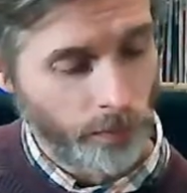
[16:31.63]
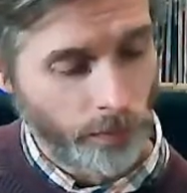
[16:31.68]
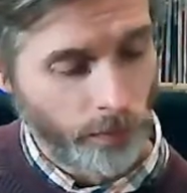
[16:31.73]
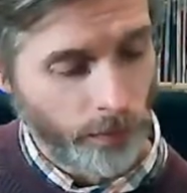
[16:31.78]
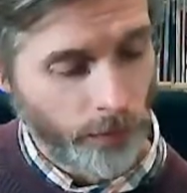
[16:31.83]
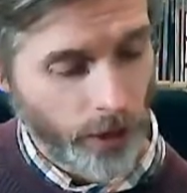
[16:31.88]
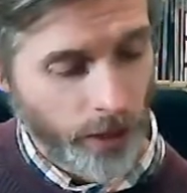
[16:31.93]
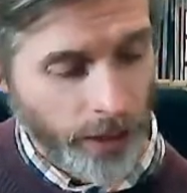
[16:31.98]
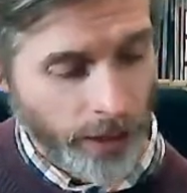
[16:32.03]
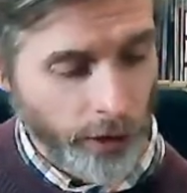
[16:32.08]

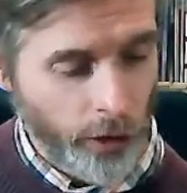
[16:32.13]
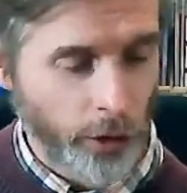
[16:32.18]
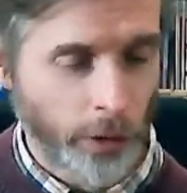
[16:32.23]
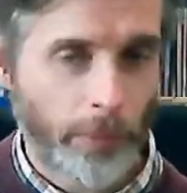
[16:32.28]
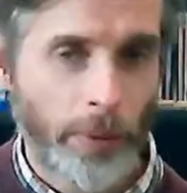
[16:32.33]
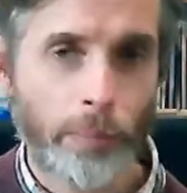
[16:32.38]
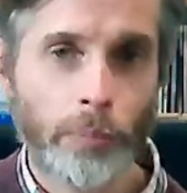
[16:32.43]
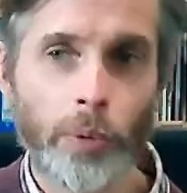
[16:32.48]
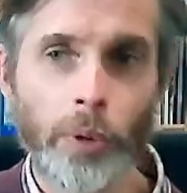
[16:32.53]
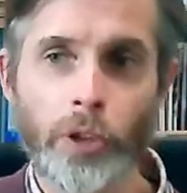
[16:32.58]
thing to
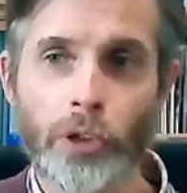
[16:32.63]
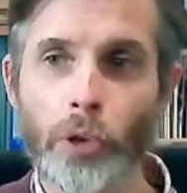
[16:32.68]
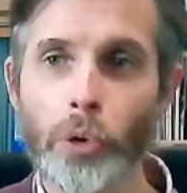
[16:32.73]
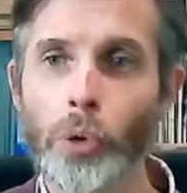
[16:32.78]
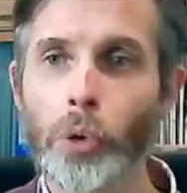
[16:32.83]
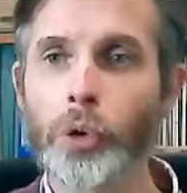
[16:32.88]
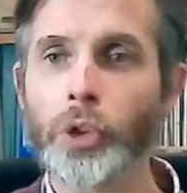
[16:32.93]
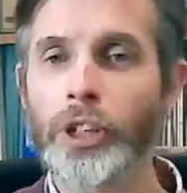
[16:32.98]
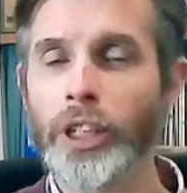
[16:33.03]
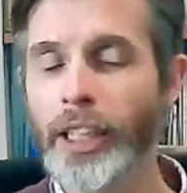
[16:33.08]
remember with
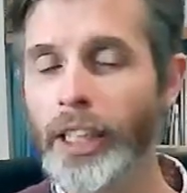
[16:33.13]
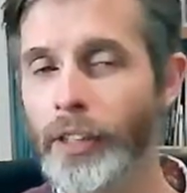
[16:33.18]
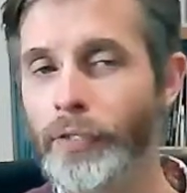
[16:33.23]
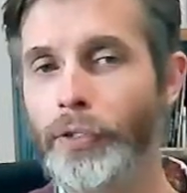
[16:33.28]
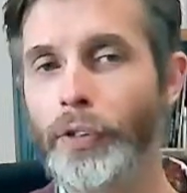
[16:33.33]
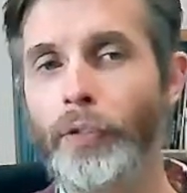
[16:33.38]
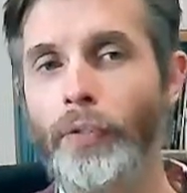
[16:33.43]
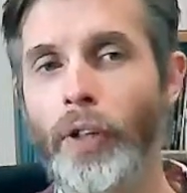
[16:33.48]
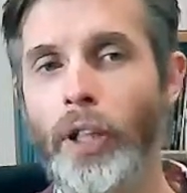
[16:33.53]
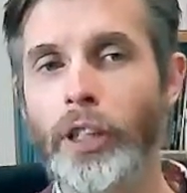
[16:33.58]
chords, if
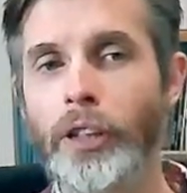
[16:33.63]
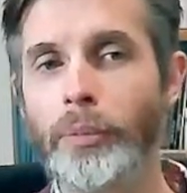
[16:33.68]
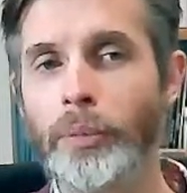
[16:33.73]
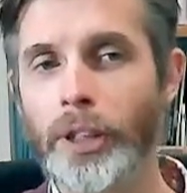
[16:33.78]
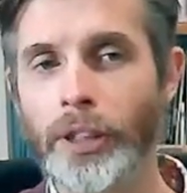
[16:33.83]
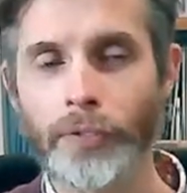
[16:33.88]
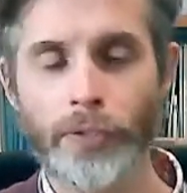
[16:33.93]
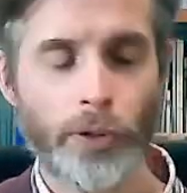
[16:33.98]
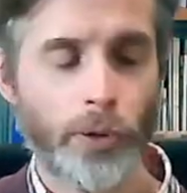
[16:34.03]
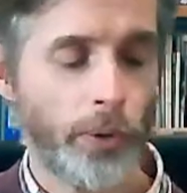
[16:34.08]
you're finding them
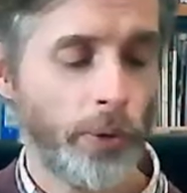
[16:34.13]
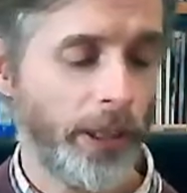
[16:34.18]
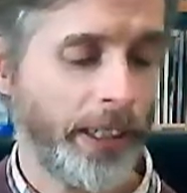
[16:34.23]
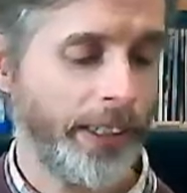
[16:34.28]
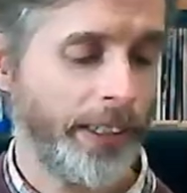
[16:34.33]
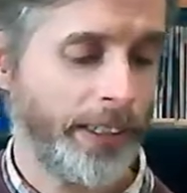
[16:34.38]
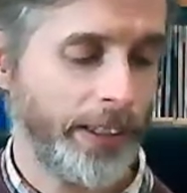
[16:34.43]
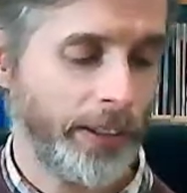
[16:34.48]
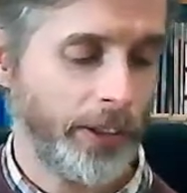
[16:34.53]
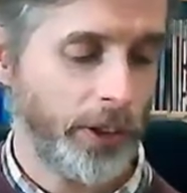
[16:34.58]
difficult,
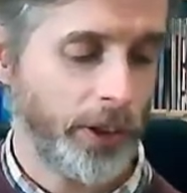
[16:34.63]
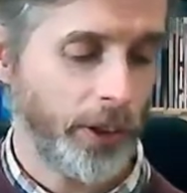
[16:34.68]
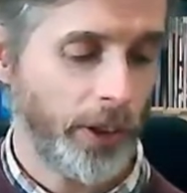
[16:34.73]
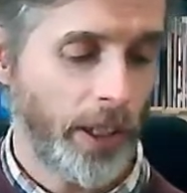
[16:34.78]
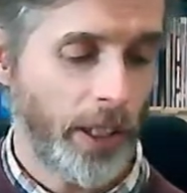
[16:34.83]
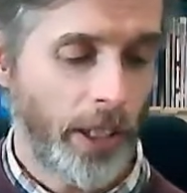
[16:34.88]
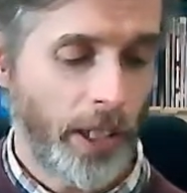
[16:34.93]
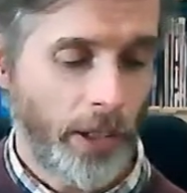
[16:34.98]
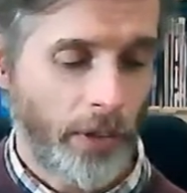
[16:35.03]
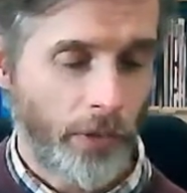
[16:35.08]
is
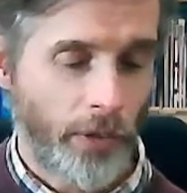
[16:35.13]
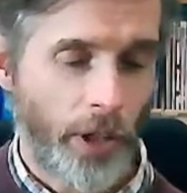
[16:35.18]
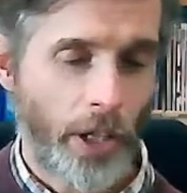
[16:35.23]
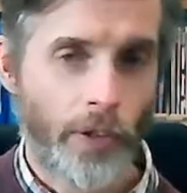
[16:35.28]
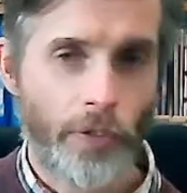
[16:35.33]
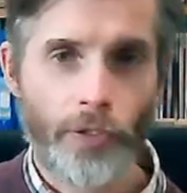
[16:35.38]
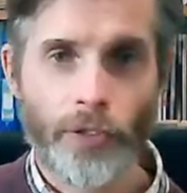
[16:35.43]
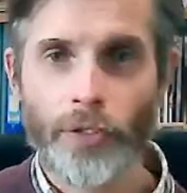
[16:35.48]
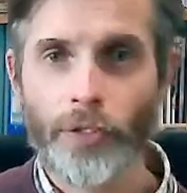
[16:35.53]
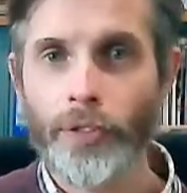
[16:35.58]

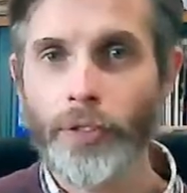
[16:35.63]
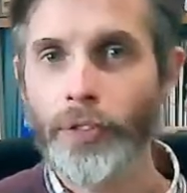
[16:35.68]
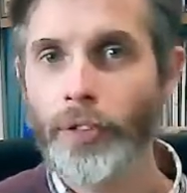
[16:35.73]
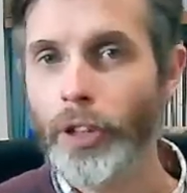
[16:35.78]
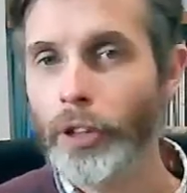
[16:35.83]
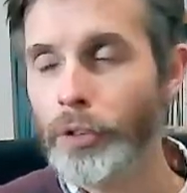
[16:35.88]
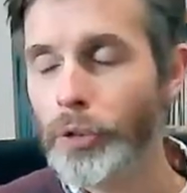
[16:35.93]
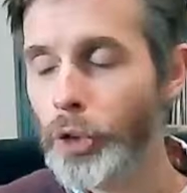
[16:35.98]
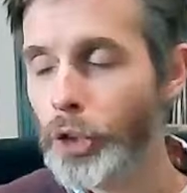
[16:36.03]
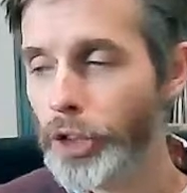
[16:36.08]
that
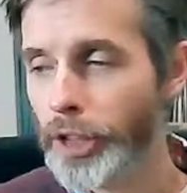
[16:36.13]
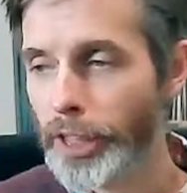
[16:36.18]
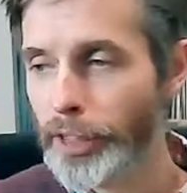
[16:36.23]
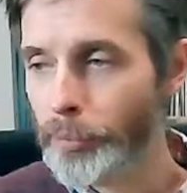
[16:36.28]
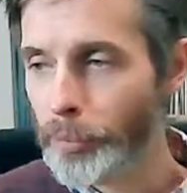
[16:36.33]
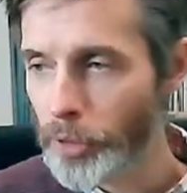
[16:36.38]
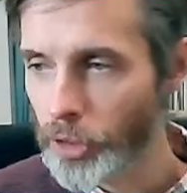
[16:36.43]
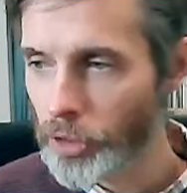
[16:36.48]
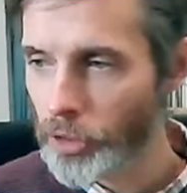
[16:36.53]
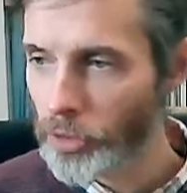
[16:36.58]
those
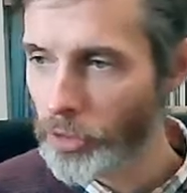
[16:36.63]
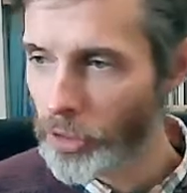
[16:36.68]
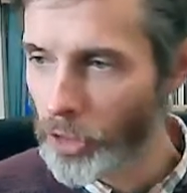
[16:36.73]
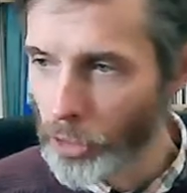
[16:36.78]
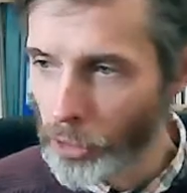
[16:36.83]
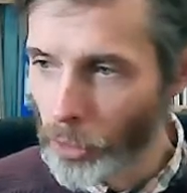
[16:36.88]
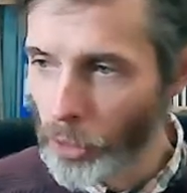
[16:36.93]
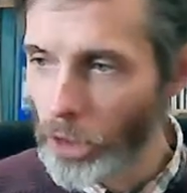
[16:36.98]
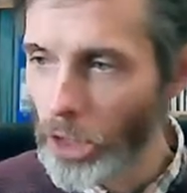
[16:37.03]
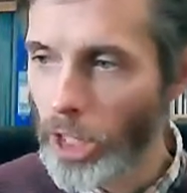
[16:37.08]
shapes that
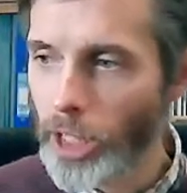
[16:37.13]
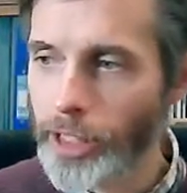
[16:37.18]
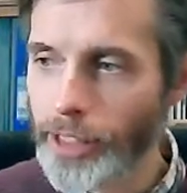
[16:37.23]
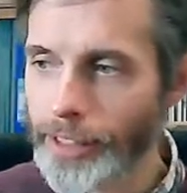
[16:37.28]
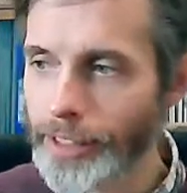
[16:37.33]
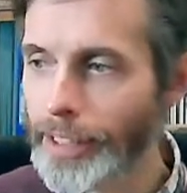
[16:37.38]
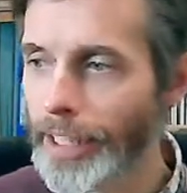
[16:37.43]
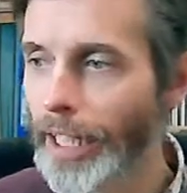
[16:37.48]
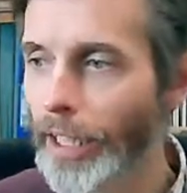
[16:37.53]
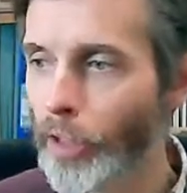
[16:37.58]
you're
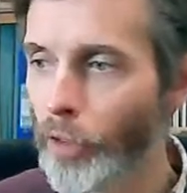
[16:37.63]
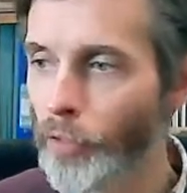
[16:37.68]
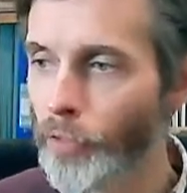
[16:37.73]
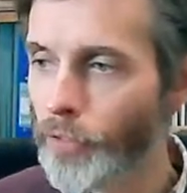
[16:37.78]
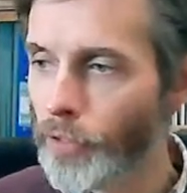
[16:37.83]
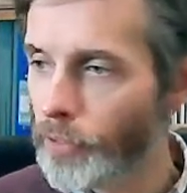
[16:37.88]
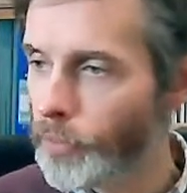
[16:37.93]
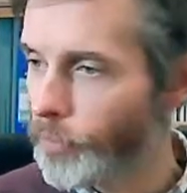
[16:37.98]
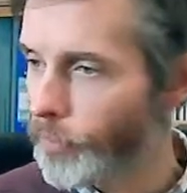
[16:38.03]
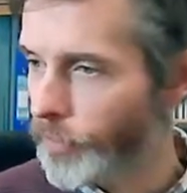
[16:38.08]
learning now
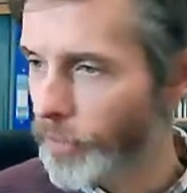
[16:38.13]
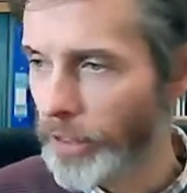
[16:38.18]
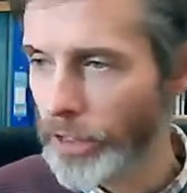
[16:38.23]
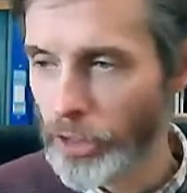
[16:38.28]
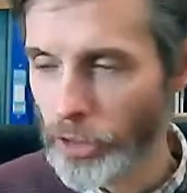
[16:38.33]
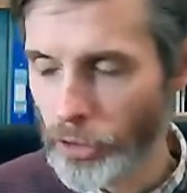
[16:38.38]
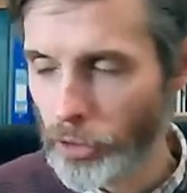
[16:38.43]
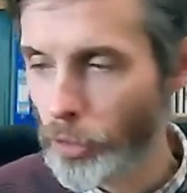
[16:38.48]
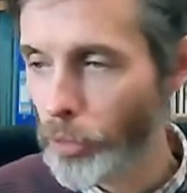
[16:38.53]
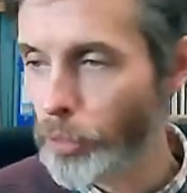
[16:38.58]
for
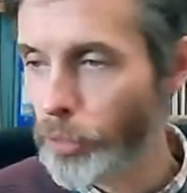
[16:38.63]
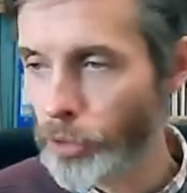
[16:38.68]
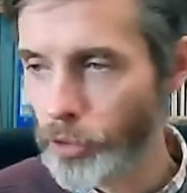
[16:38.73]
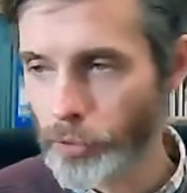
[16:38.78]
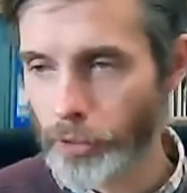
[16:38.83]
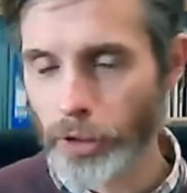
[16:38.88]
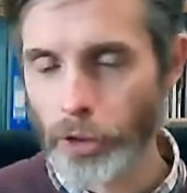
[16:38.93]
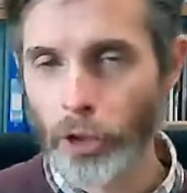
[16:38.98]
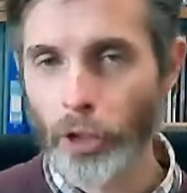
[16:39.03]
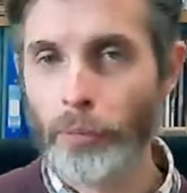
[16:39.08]
these chords, for
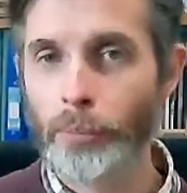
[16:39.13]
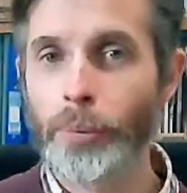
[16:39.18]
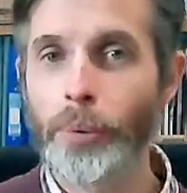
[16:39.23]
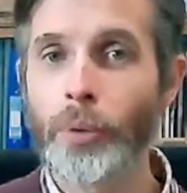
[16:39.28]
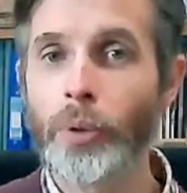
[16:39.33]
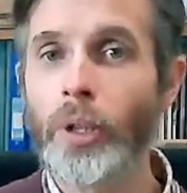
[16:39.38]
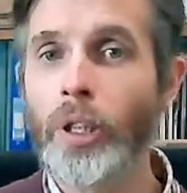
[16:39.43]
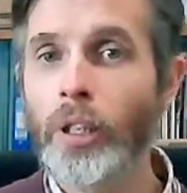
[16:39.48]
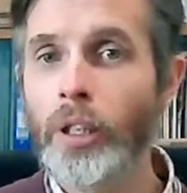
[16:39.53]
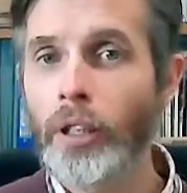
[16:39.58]

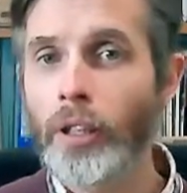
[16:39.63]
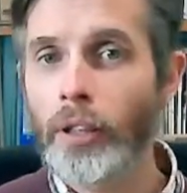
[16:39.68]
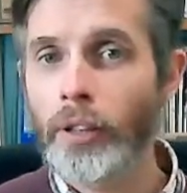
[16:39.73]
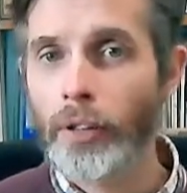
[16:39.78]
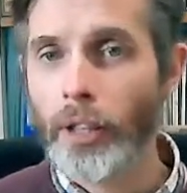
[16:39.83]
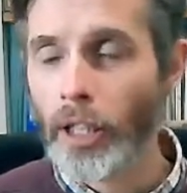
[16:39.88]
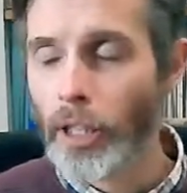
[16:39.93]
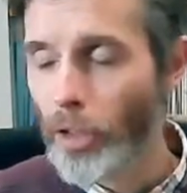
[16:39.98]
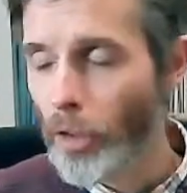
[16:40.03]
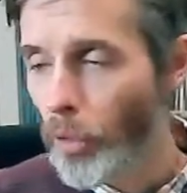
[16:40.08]
example,
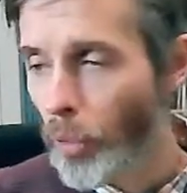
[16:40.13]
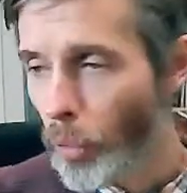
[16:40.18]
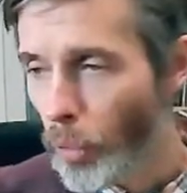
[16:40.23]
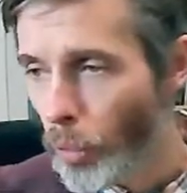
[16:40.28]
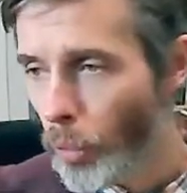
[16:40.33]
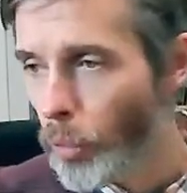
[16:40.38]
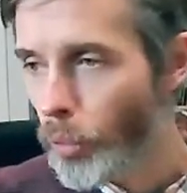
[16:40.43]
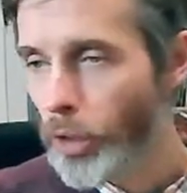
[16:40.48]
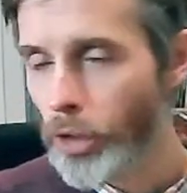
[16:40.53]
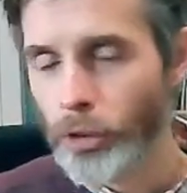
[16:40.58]
they are
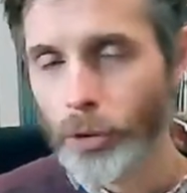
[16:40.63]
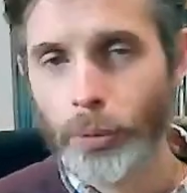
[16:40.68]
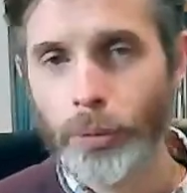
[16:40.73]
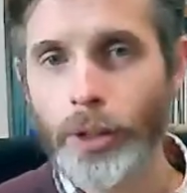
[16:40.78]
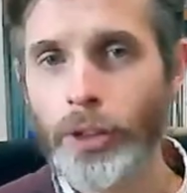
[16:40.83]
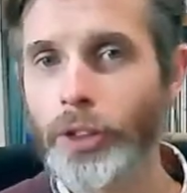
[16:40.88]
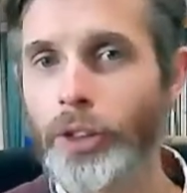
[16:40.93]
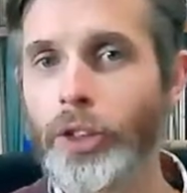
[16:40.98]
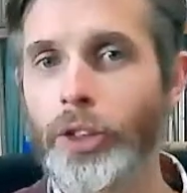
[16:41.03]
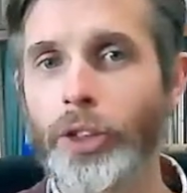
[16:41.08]

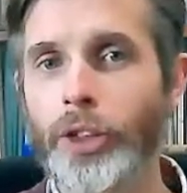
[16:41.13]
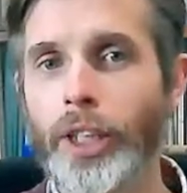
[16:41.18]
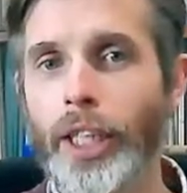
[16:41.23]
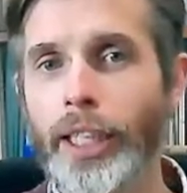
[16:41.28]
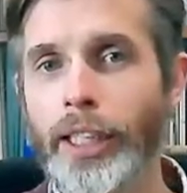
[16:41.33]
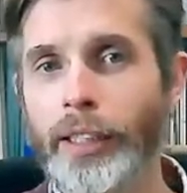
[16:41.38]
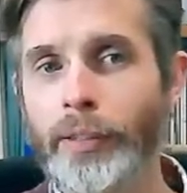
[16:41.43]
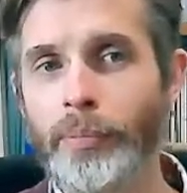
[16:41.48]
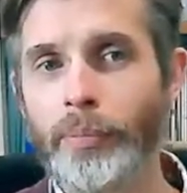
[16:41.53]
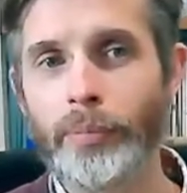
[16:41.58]
always the
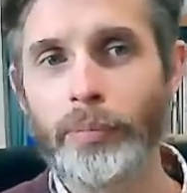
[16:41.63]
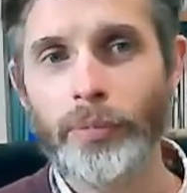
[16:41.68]
same.